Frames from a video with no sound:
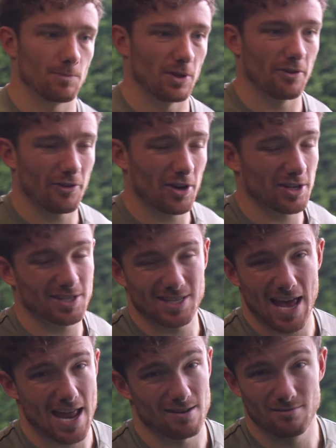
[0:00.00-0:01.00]
But the first
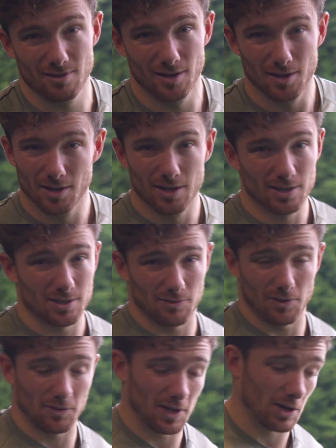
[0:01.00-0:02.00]
10 to
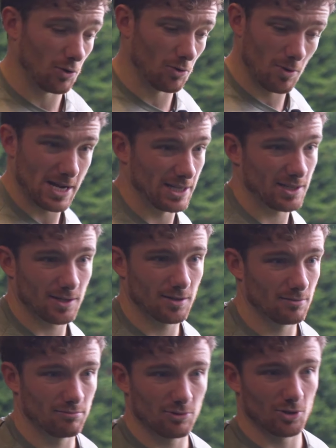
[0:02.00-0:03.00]
15 always
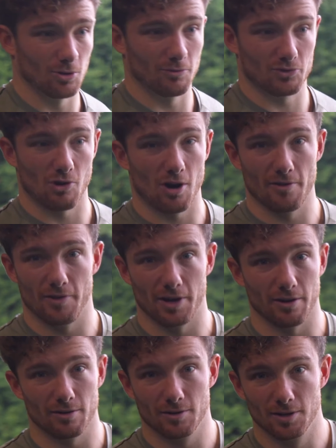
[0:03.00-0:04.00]
sort of
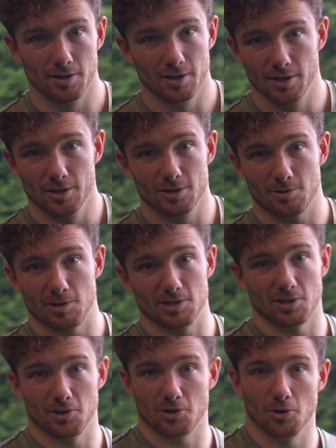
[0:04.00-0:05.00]
driver swings
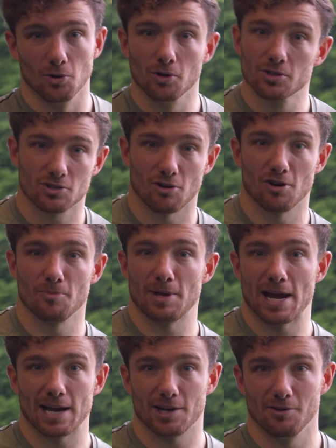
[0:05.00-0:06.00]
on the course, trying to be
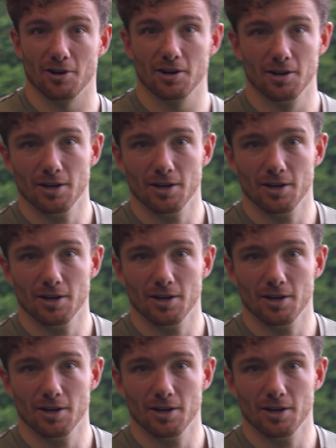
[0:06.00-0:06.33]
accurate.